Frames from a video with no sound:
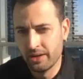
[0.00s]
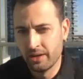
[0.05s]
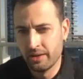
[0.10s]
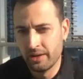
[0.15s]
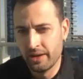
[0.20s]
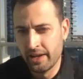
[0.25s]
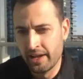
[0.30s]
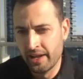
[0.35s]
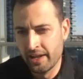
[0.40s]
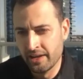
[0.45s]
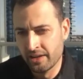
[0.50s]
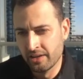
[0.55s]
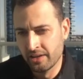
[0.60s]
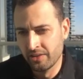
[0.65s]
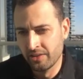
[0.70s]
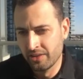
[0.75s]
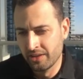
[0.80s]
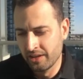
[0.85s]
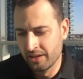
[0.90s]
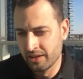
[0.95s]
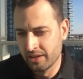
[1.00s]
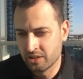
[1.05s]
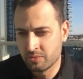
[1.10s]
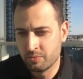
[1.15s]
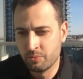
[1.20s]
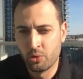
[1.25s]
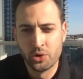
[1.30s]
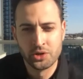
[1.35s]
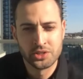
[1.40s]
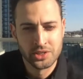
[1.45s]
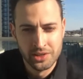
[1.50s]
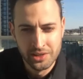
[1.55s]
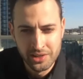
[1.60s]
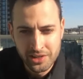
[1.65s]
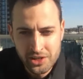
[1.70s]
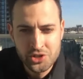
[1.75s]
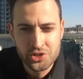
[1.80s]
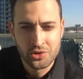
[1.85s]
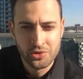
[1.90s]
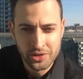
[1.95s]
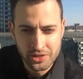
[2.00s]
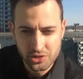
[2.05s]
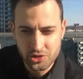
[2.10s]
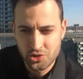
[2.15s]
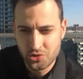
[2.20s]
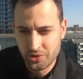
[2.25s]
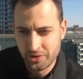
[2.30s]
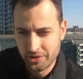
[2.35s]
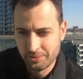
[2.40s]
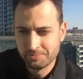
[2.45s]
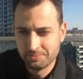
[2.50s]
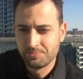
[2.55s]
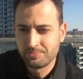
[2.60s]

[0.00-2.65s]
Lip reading: And the sports and leisure industry